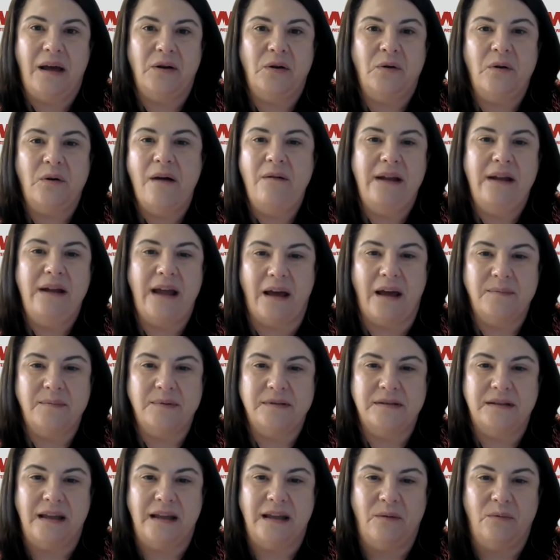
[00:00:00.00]
crown
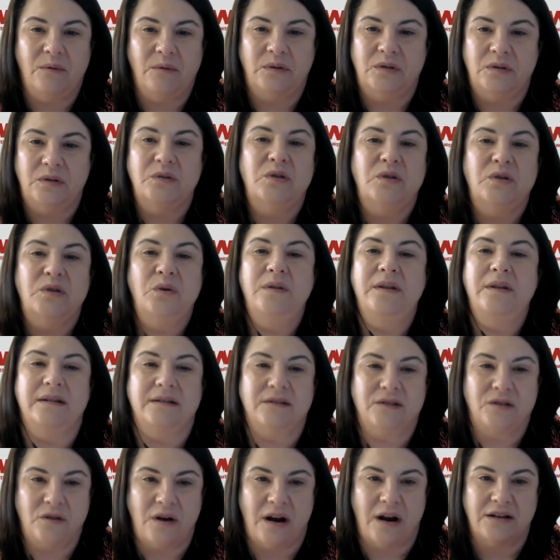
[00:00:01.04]
caps. They will do tooth
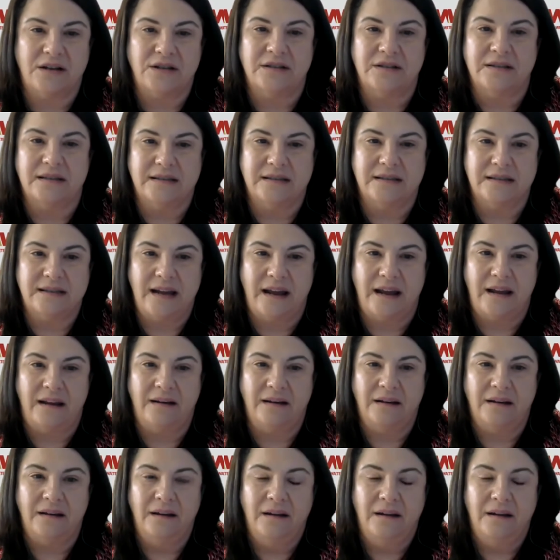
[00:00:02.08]
extractions instead.